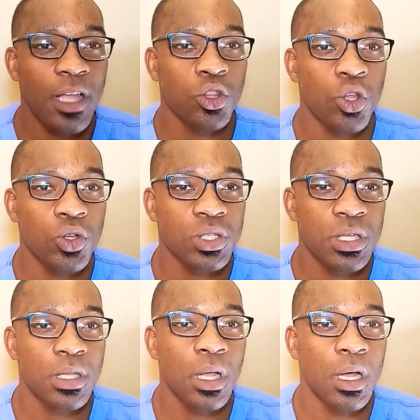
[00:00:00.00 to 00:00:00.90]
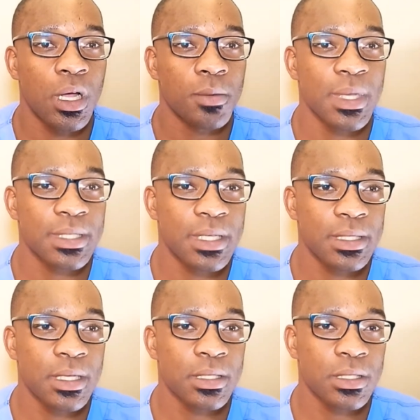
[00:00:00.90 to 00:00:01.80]
nursing um,
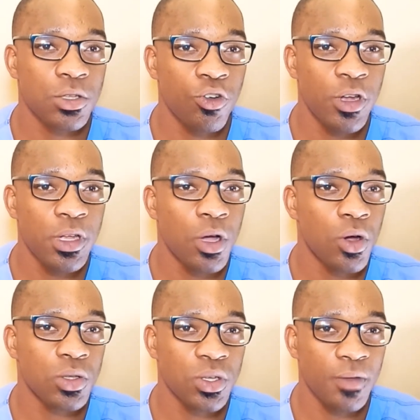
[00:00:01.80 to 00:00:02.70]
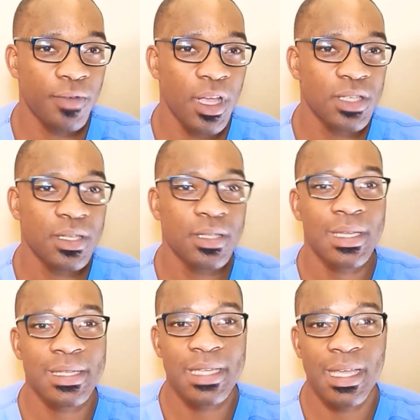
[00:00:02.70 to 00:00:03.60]
assistance degree or certification,
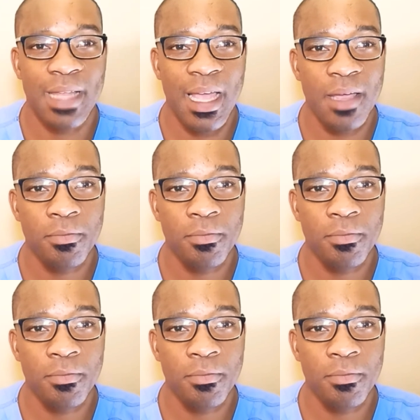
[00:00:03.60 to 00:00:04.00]
CNA.